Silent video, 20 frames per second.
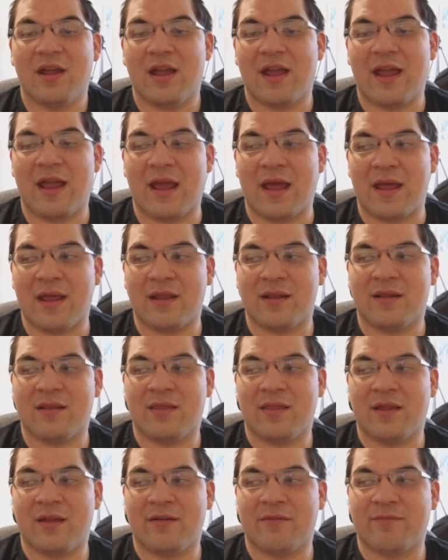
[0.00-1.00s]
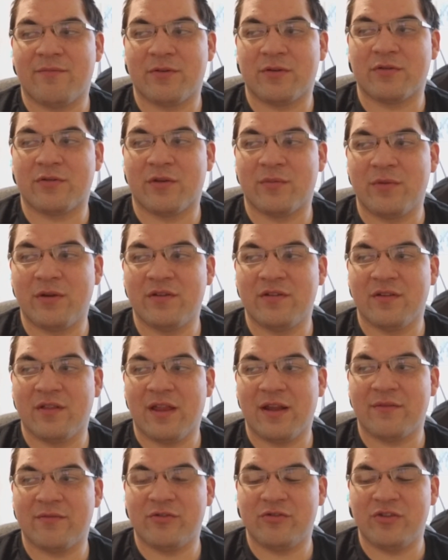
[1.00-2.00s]
and they for some reason
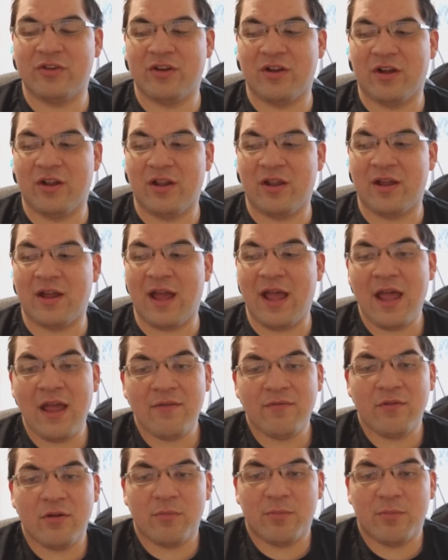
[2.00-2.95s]
like Vegeta a lot. I have no